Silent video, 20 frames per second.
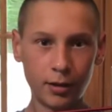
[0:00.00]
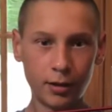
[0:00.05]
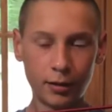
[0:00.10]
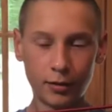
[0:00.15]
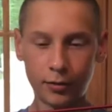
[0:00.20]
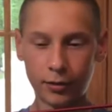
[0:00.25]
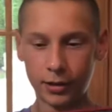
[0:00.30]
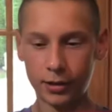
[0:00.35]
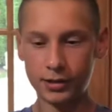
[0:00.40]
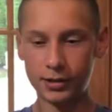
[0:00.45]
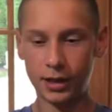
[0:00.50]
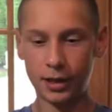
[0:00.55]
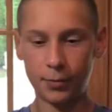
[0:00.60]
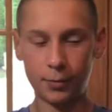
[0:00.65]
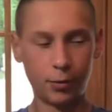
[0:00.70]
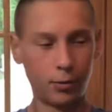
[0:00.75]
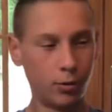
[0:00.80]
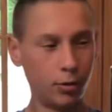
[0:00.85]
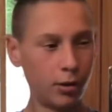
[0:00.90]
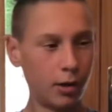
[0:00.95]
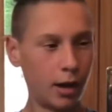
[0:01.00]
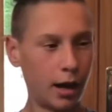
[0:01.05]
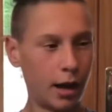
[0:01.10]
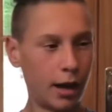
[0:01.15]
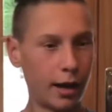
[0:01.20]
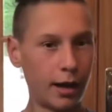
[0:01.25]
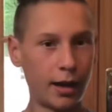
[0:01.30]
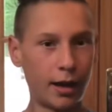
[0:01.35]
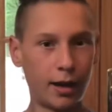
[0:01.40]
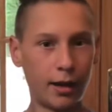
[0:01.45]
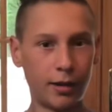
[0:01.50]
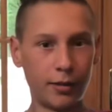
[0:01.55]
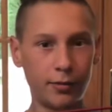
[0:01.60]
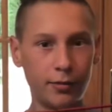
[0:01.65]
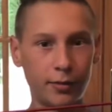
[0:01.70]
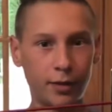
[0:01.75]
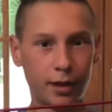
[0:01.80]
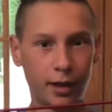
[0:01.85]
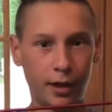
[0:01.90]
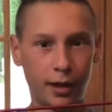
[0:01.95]
For example, I have
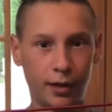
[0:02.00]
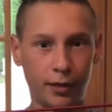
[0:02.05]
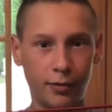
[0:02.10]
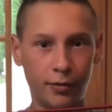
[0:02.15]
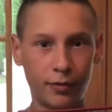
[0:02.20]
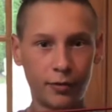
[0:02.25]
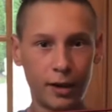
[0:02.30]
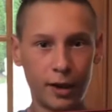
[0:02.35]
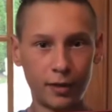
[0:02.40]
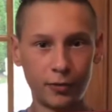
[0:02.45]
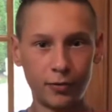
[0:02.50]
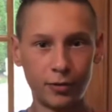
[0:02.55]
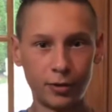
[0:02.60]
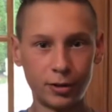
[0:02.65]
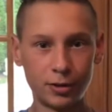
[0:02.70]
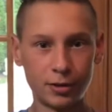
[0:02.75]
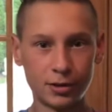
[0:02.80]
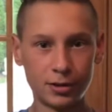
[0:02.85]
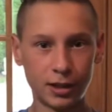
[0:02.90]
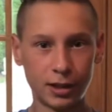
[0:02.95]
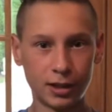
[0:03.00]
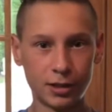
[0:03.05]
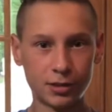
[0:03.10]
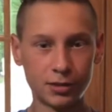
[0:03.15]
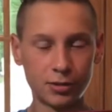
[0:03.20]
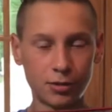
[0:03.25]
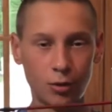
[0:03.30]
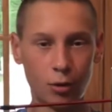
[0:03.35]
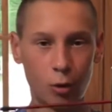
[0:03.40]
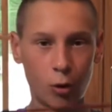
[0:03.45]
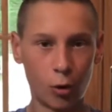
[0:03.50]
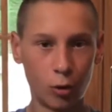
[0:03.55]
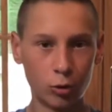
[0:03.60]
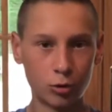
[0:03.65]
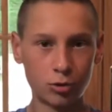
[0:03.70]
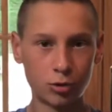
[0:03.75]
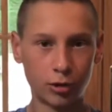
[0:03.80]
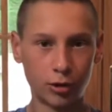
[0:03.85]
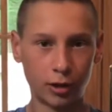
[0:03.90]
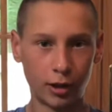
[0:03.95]
a 5'6"
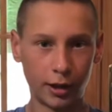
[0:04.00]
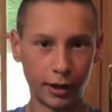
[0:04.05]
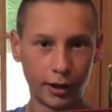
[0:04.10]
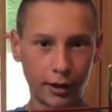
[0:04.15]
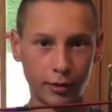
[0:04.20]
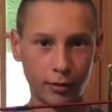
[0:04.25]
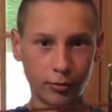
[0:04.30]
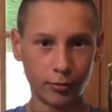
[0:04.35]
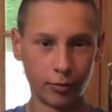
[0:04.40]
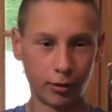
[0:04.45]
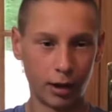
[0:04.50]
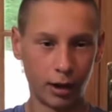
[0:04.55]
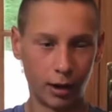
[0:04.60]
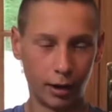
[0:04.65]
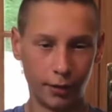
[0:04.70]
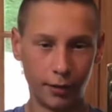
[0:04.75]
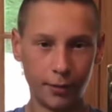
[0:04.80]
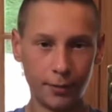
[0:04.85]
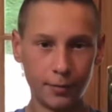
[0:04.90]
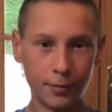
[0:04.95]
ultralight rod.